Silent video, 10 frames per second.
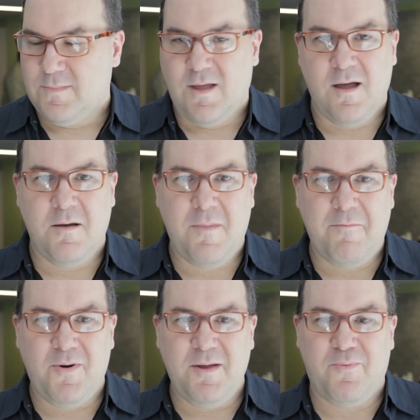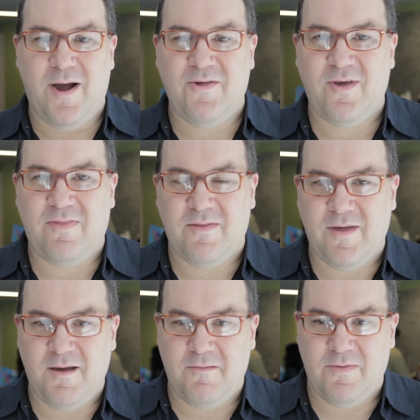Um, I'm pretty impressed. I think
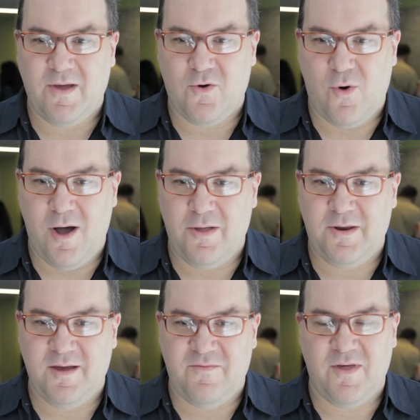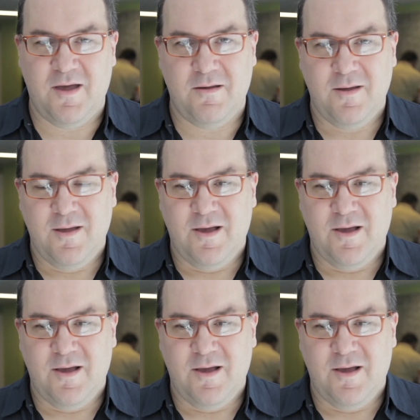the, the quality of the